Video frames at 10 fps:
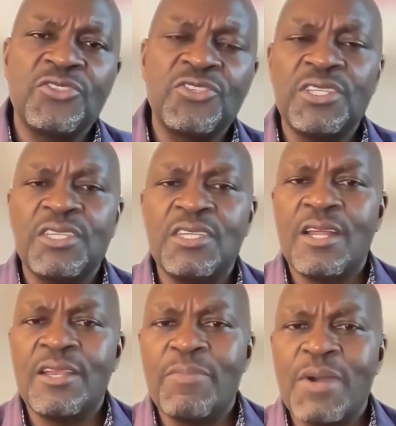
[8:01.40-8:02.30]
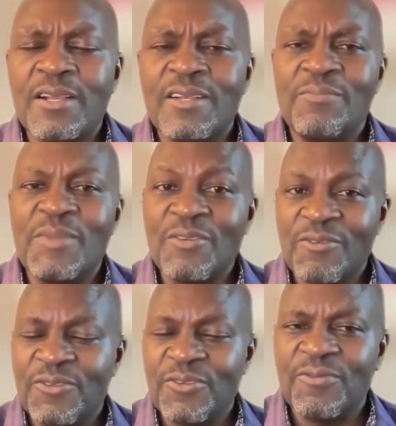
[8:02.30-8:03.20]
Chihihi and back. Many
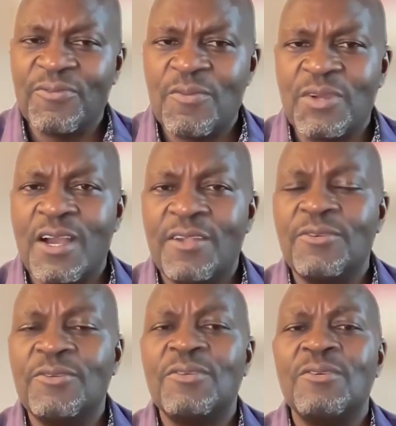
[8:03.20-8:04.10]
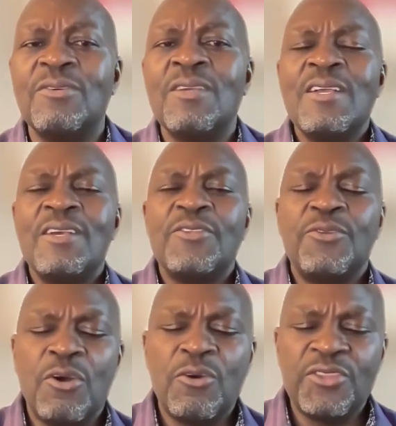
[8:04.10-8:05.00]
of you from Kanungu
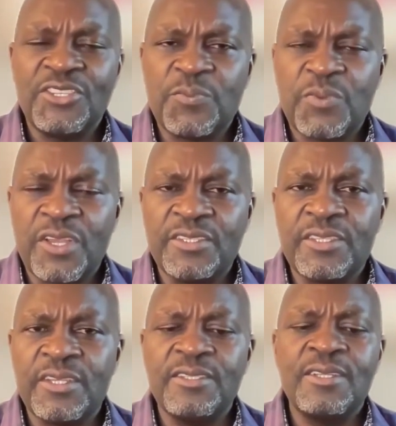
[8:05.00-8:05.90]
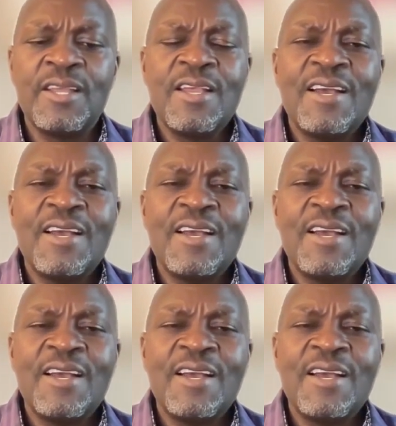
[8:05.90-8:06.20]
know these places.